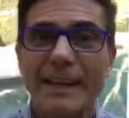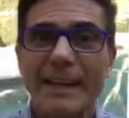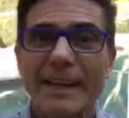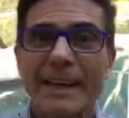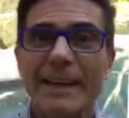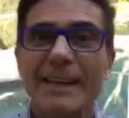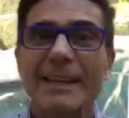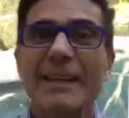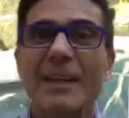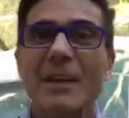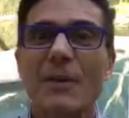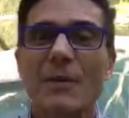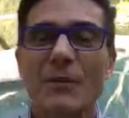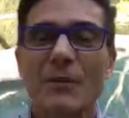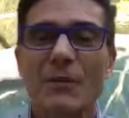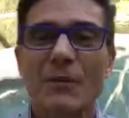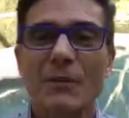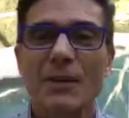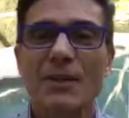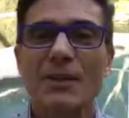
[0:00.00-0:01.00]
Hey,
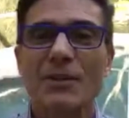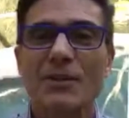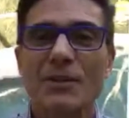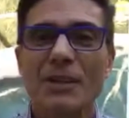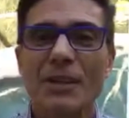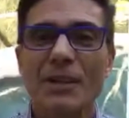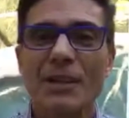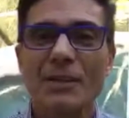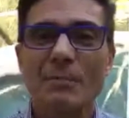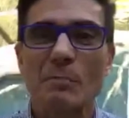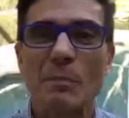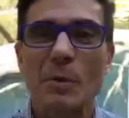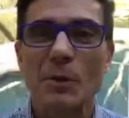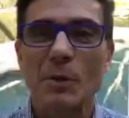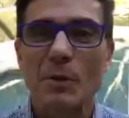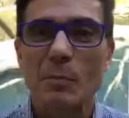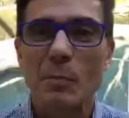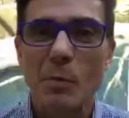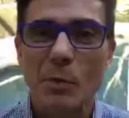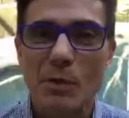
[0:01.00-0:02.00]
this is
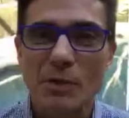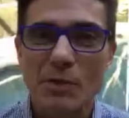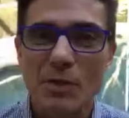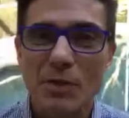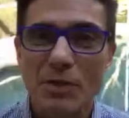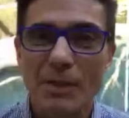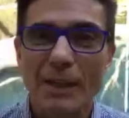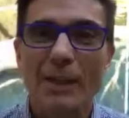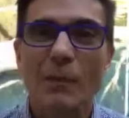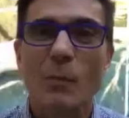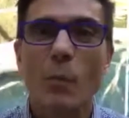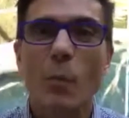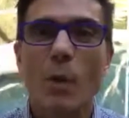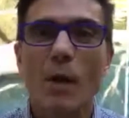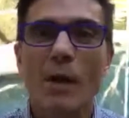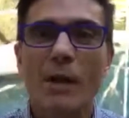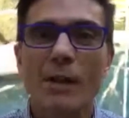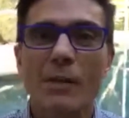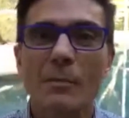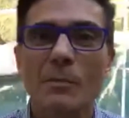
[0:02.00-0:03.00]
Bernie Borges, and
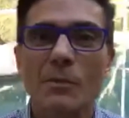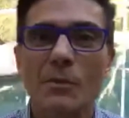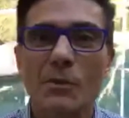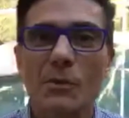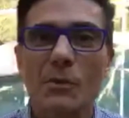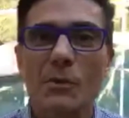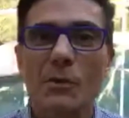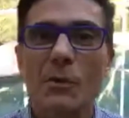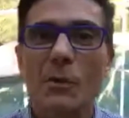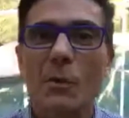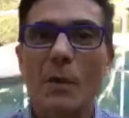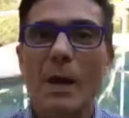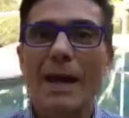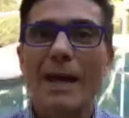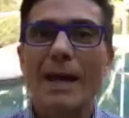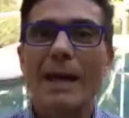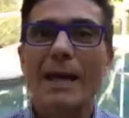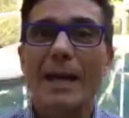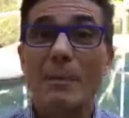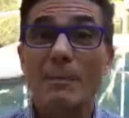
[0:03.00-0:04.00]
welcome to
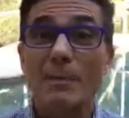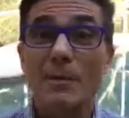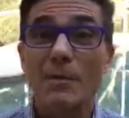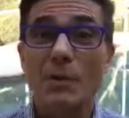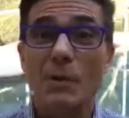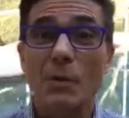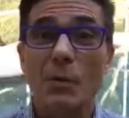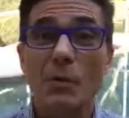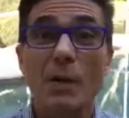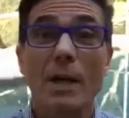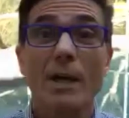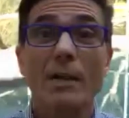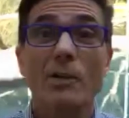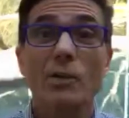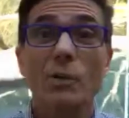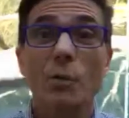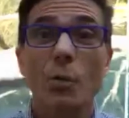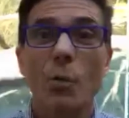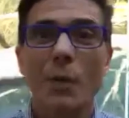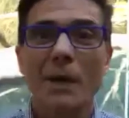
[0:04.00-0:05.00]
episode
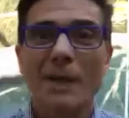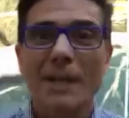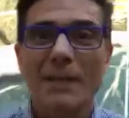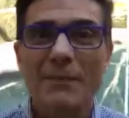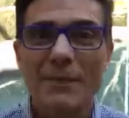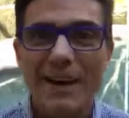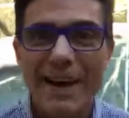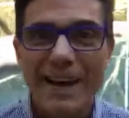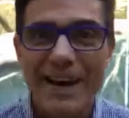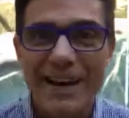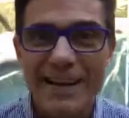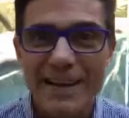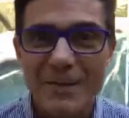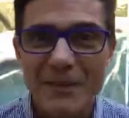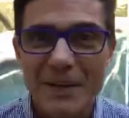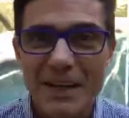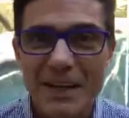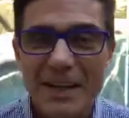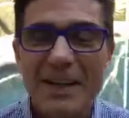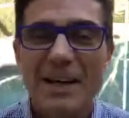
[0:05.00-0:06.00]

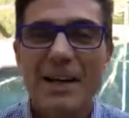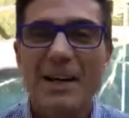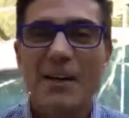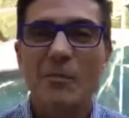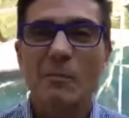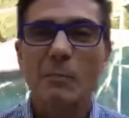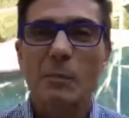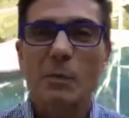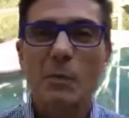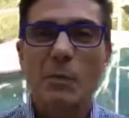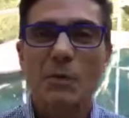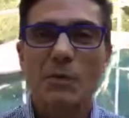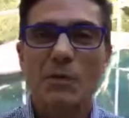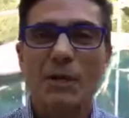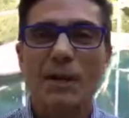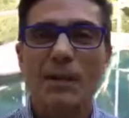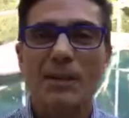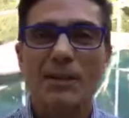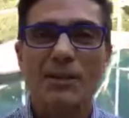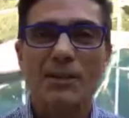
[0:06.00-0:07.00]
25 of
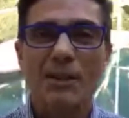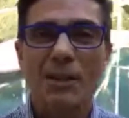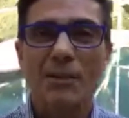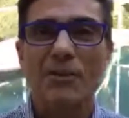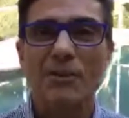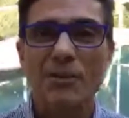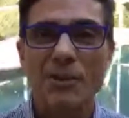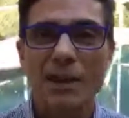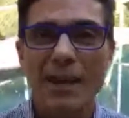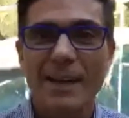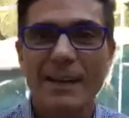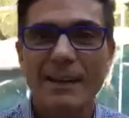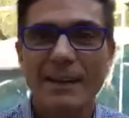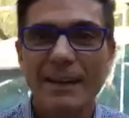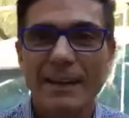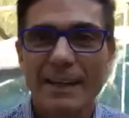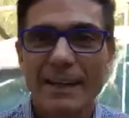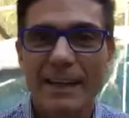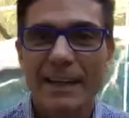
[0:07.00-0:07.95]
Poolside Sales Chat.